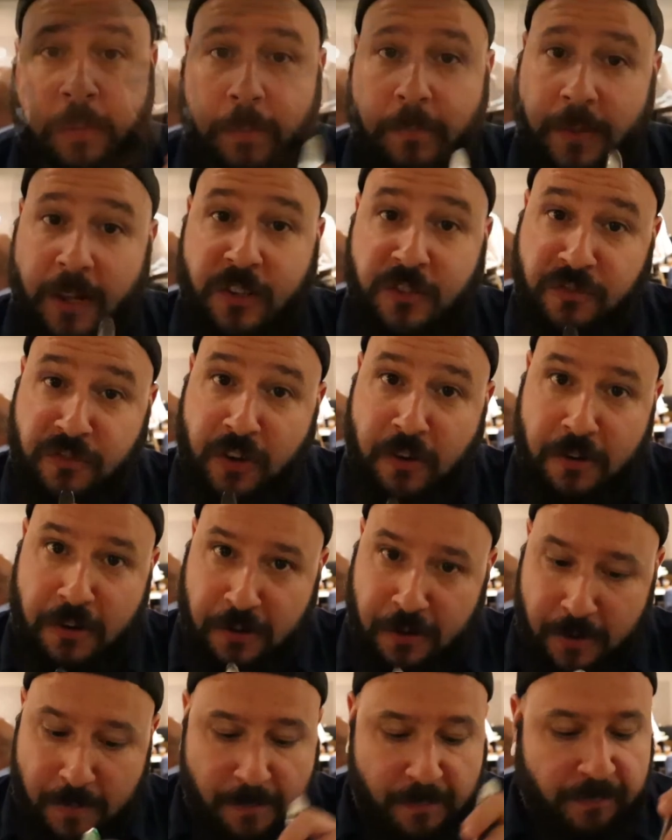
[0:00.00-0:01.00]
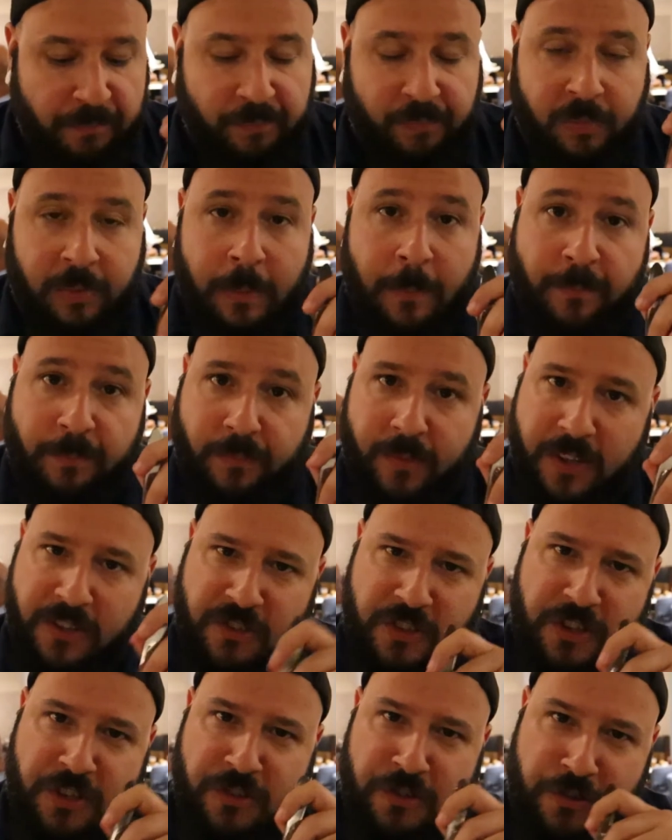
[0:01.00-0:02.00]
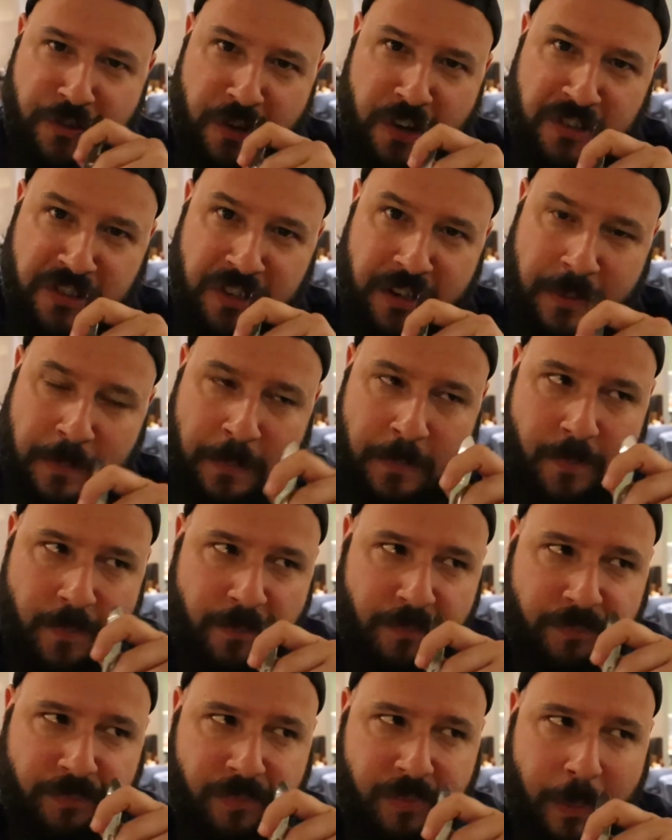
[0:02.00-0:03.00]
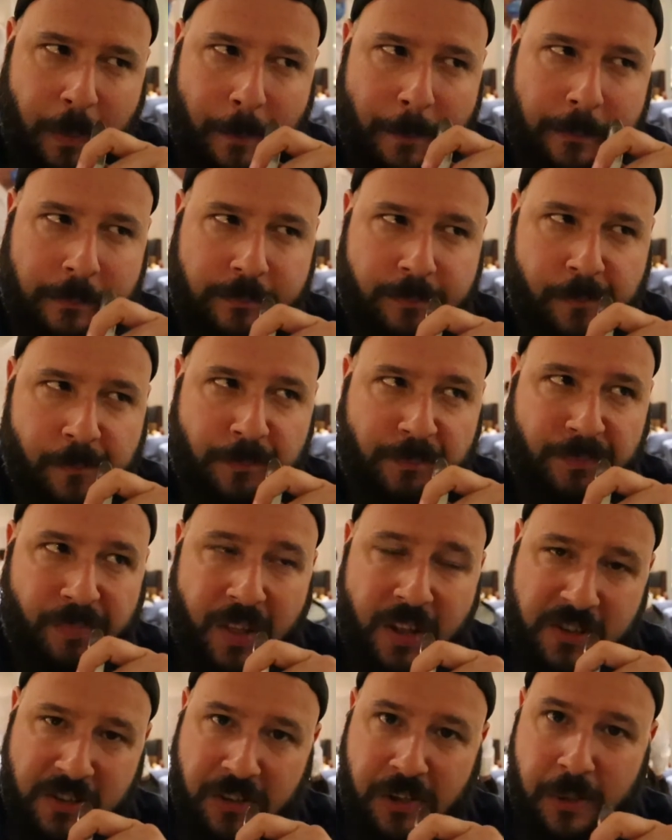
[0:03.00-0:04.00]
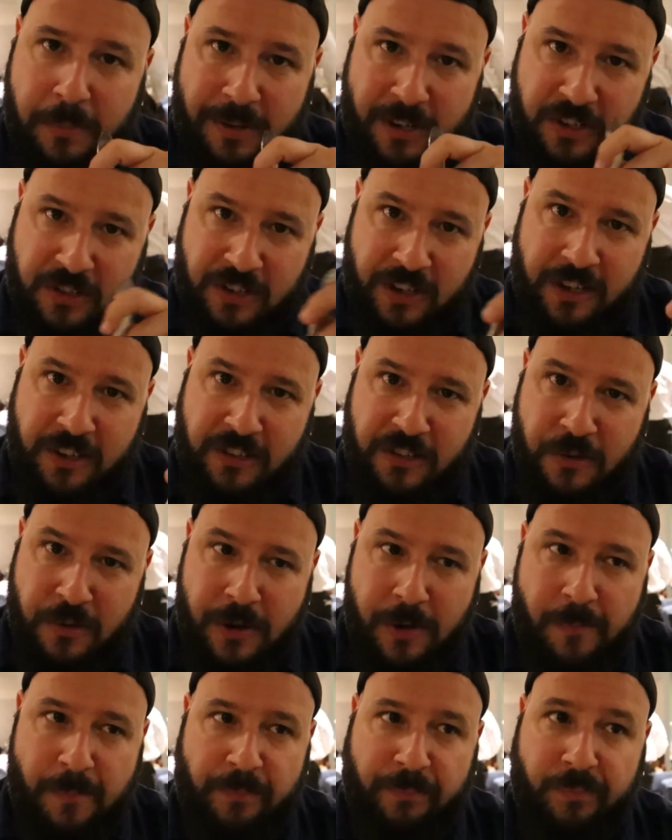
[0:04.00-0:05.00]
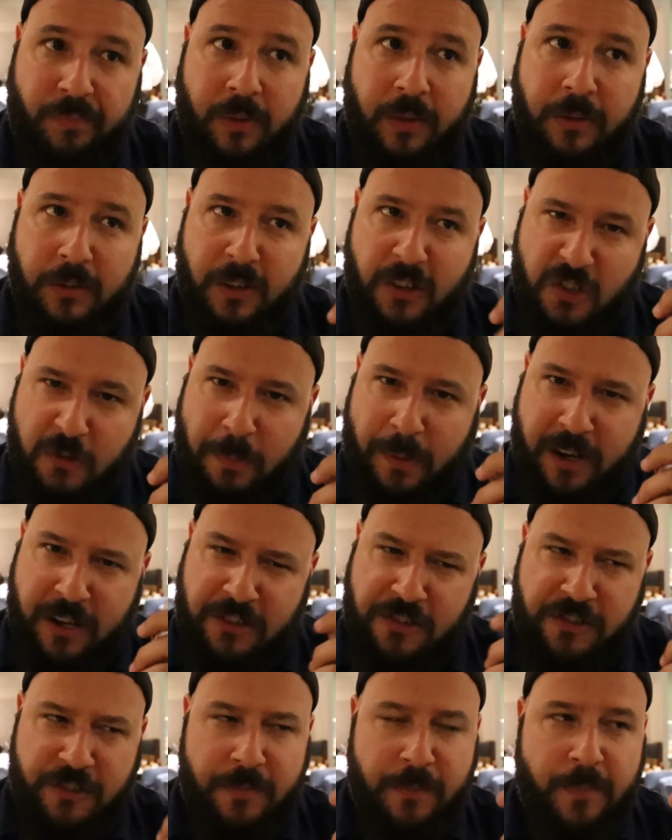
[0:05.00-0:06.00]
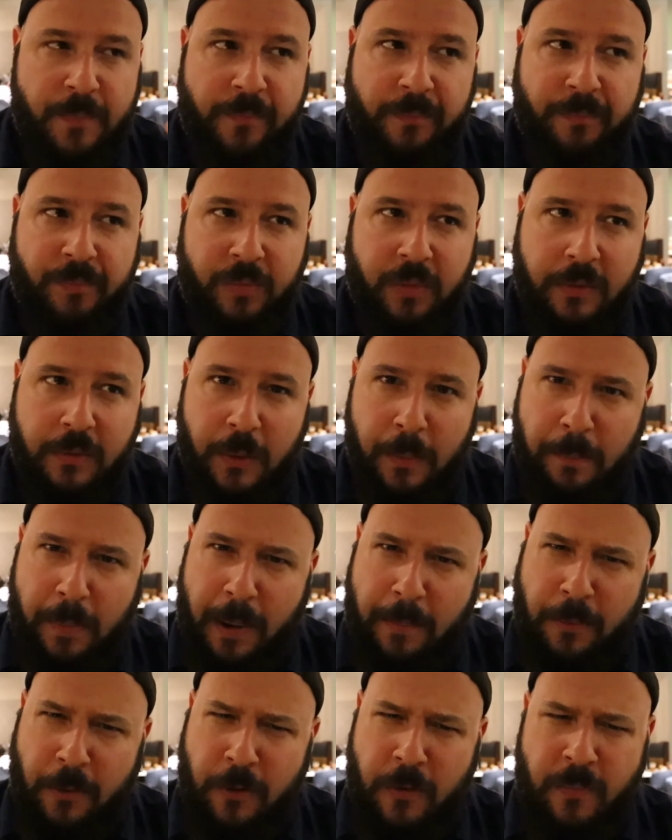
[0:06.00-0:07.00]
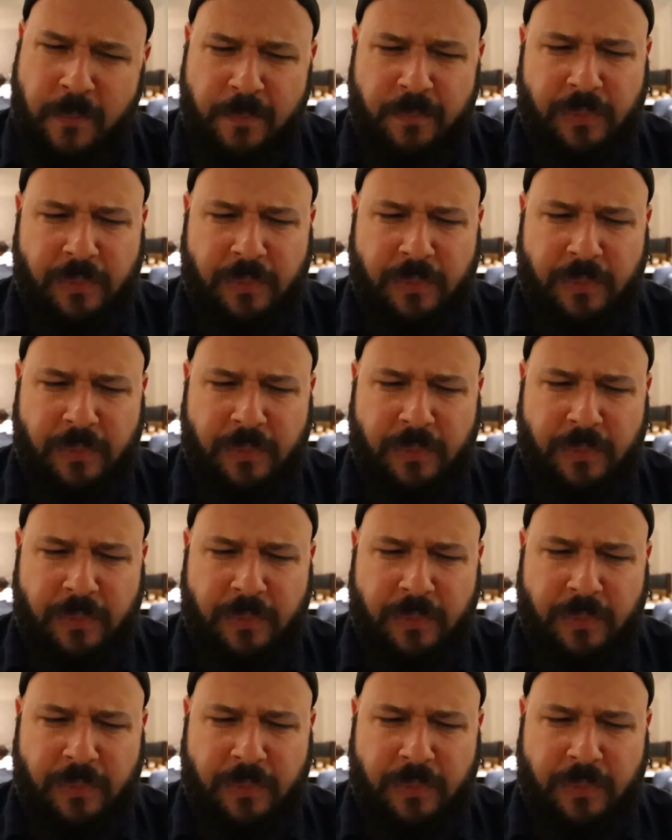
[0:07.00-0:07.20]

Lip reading: That's very good. Caesar dressing has a little bit of zing to it, a little spice, pepper.